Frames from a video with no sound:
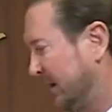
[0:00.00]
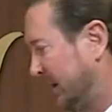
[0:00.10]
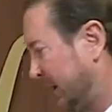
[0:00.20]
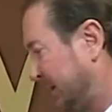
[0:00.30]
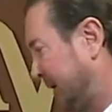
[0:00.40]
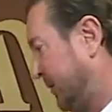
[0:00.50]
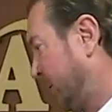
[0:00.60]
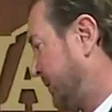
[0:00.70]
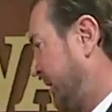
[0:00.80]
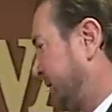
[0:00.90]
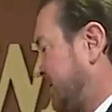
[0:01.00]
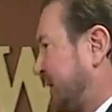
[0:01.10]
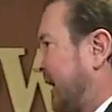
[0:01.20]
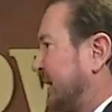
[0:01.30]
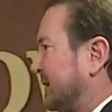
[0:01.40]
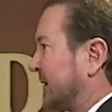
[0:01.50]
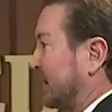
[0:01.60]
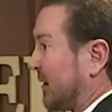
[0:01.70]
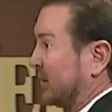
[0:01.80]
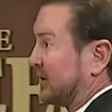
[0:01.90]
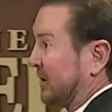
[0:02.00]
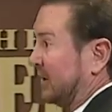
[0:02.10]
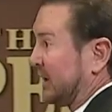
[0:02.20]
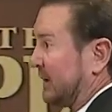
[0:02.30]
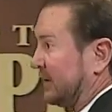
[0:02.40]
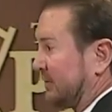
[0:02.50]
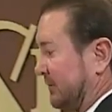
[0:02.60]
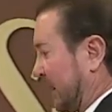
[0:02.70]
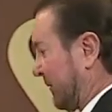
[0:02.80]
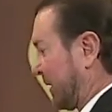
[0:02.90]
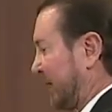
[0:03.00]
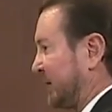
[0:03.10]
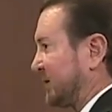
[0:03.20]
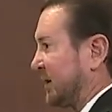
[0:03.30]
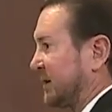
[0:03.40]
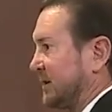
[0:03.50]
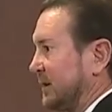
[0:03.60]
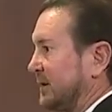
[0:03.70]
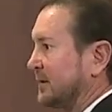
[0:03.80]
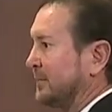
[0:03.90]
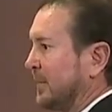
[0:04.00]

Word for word: And I was able to beat those guys at the Gong Show to get that ride in the truck series.